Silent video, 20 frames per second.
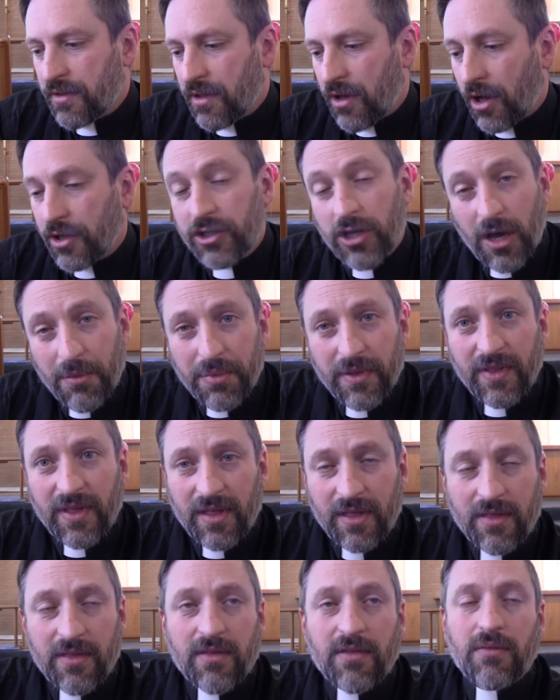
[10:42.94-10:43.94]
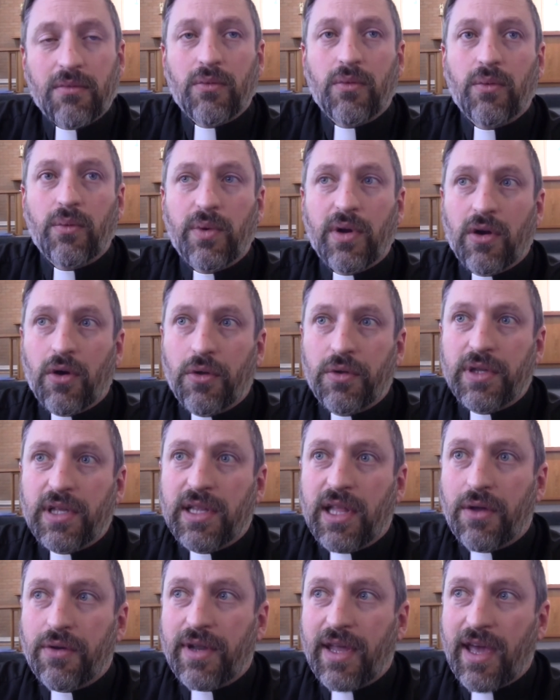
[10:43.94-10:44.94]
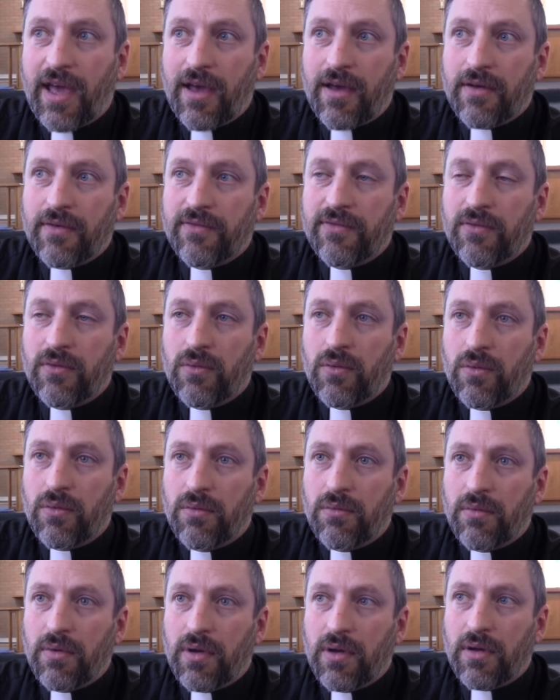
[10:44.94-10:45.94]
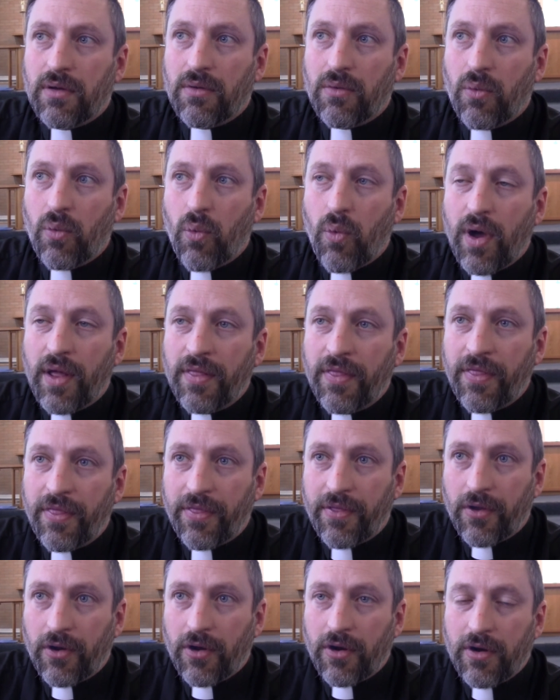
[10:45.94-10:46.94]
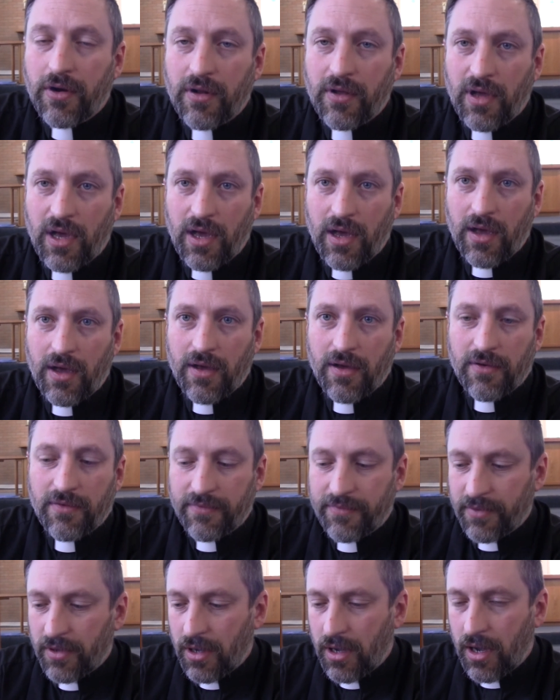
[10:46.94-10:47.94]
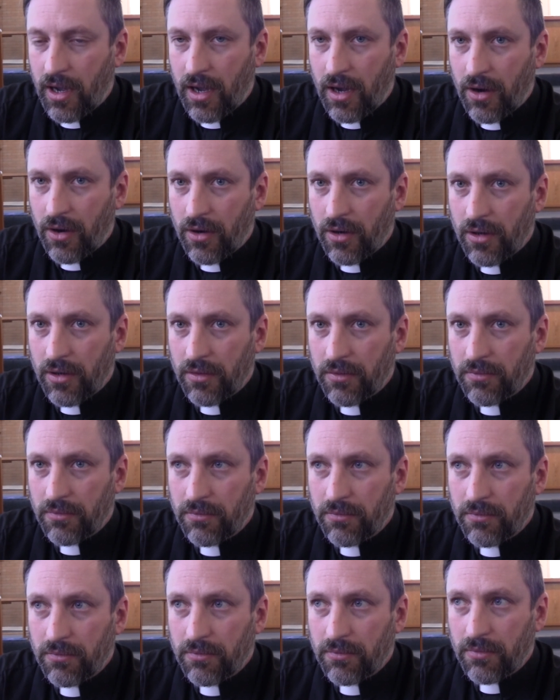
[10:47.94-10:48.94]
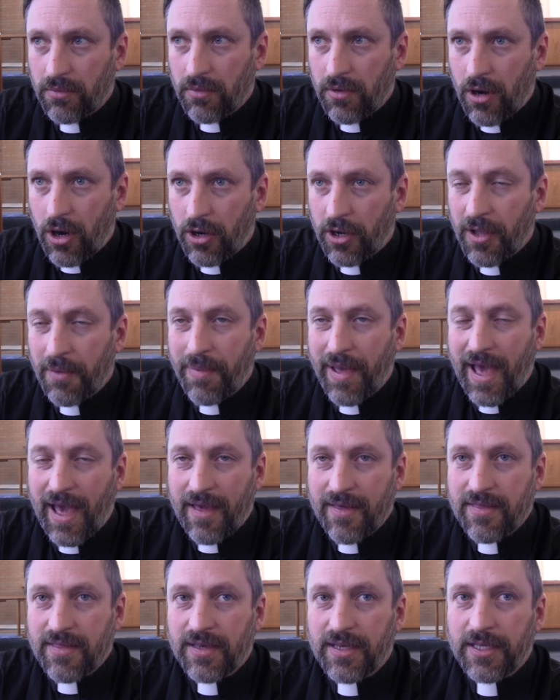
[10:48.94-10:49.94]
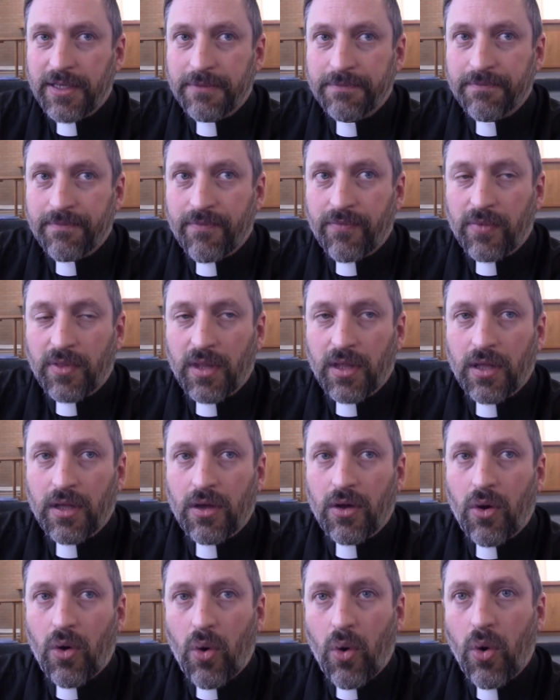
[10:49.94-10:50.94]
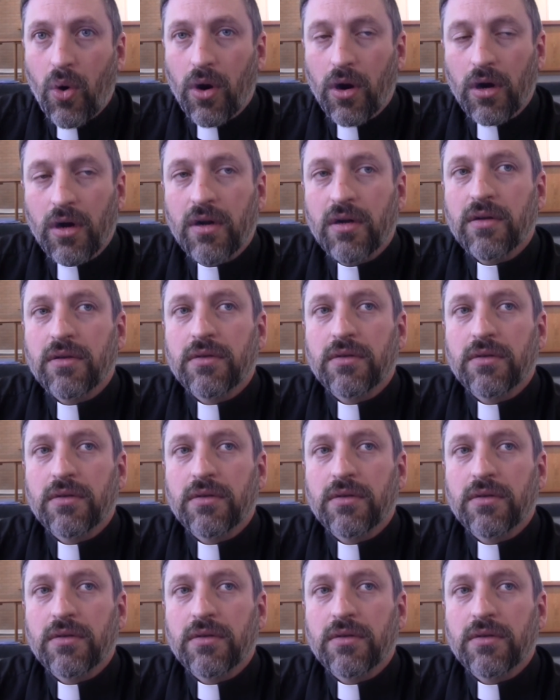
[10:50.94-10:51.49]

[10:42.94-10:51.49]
On top of this, we're only allowed to have 1/3 of our capacity, or